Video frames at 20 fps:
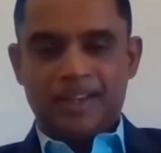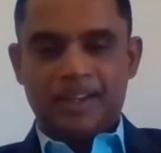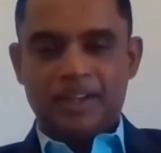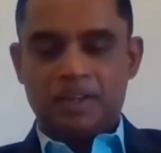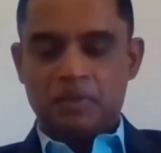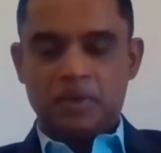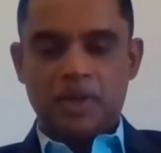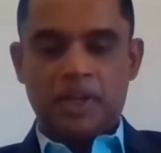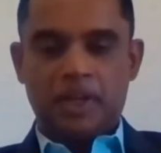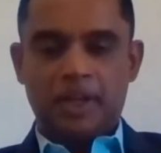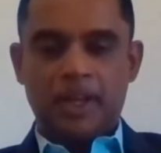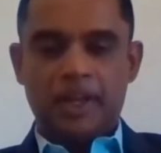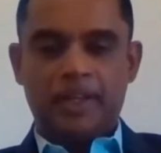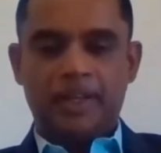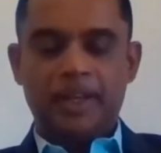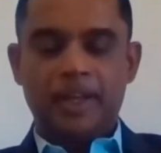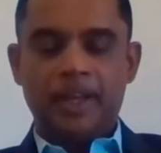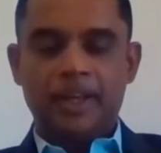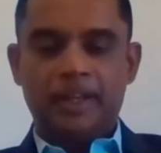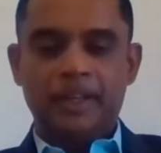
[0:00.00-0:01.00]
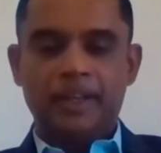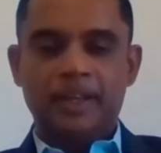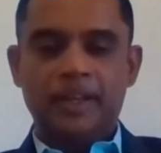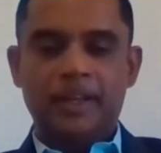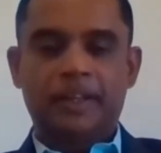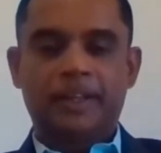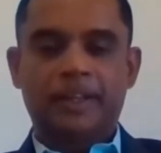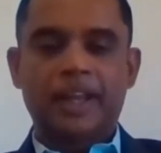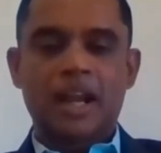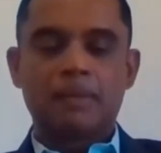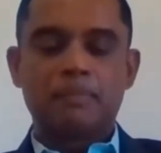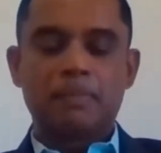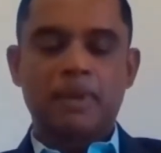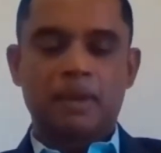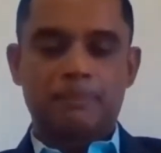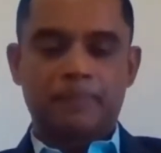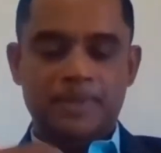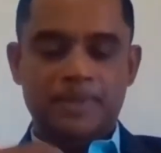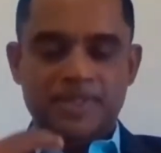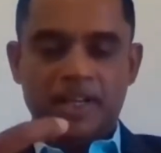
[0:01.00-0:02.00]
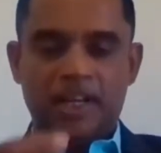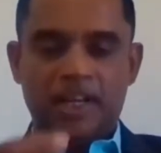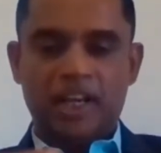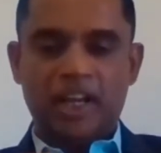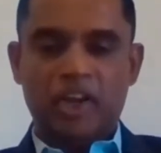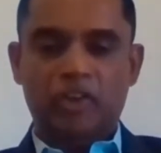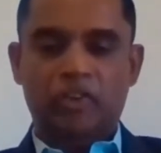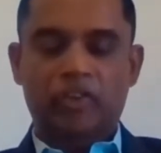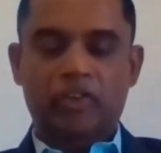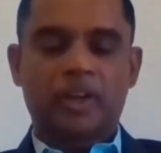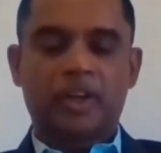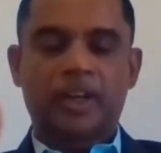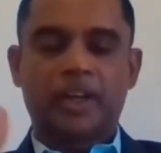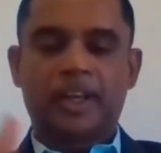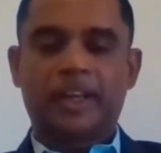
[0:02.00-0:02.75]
Uh, it, it, it can be a presentation,